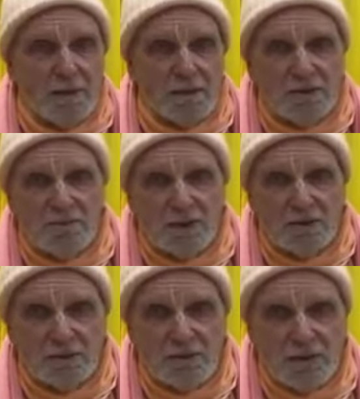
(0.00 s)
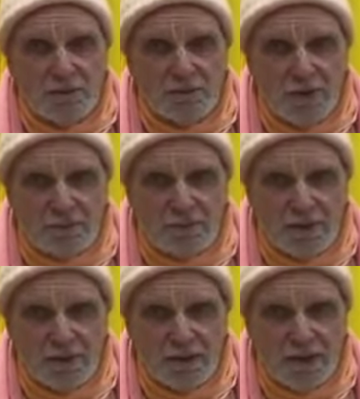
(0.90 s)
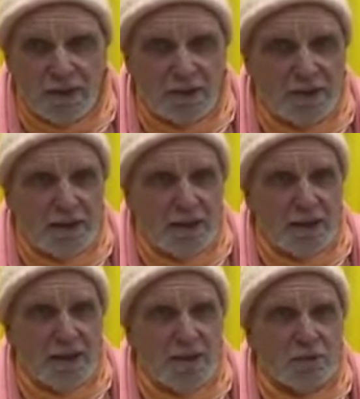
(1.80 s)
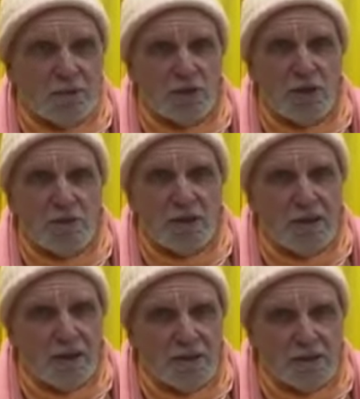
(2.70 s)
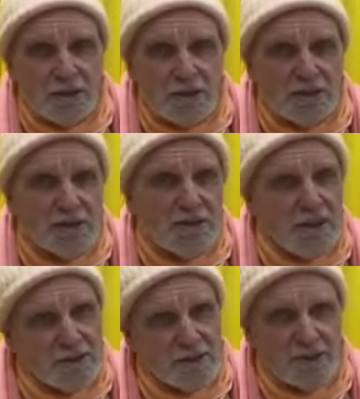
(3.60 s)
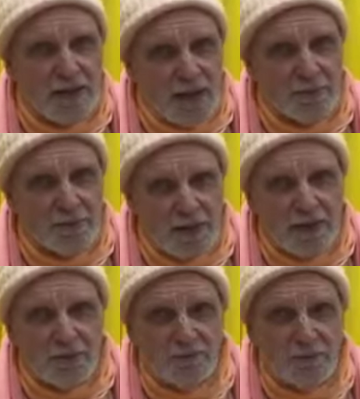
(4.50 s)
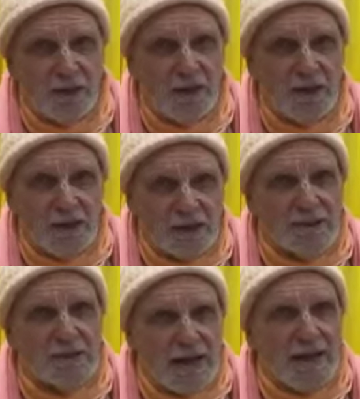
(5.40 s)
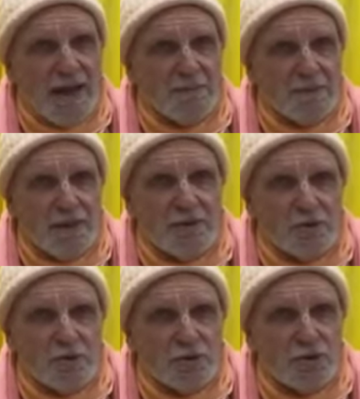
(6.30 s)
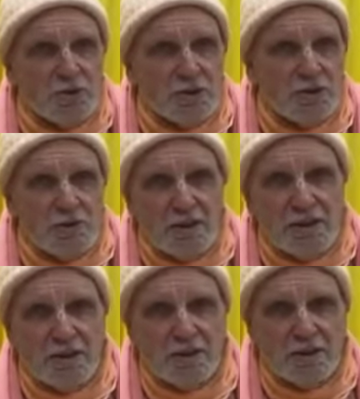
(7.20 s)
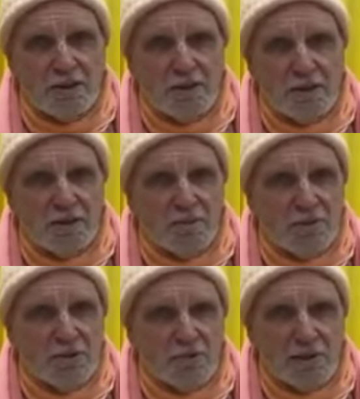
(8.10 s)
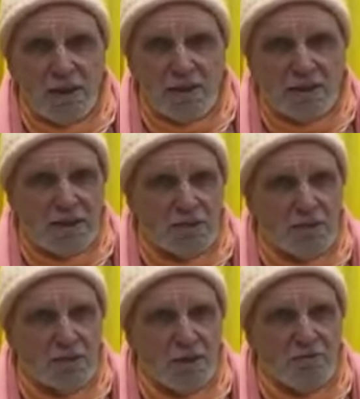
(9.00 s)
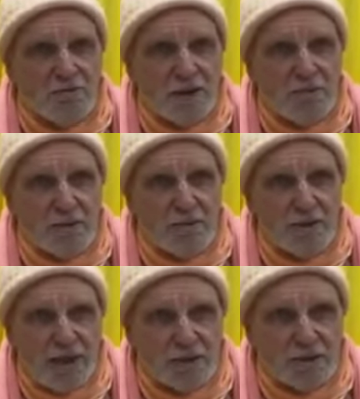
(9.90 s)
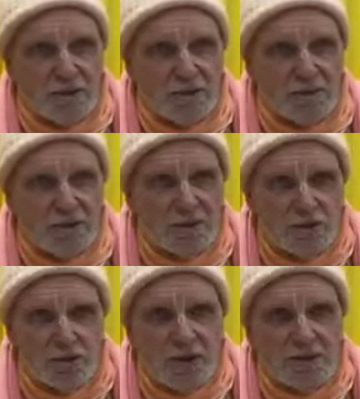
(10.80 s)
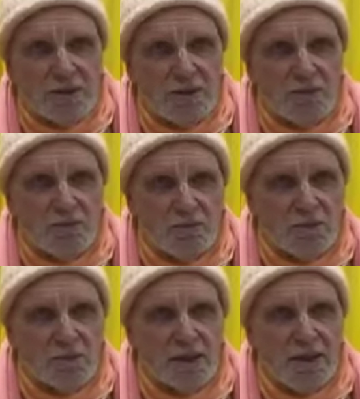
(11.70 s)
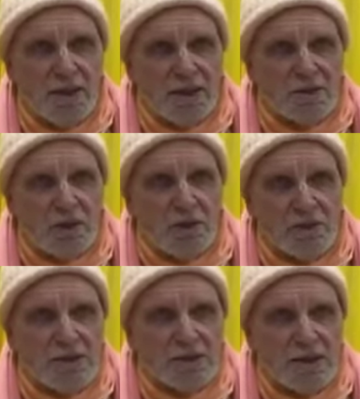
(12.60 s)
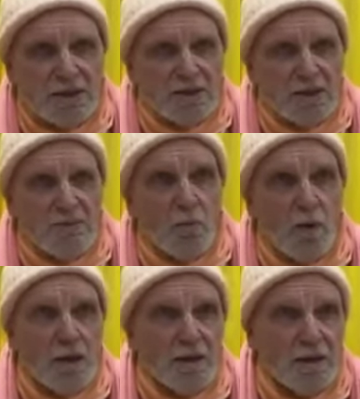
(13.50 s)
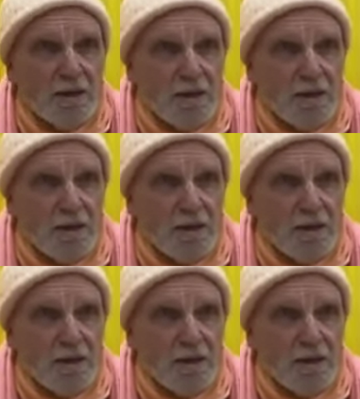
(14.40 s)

Bhaktivedanta Swami Prabhupada, again, he was so encouraging. He said, yes, it can happen now. Yes, it can happen now to a certain degree, but the realization of my relationship in the transcendental world is going to take time. Why?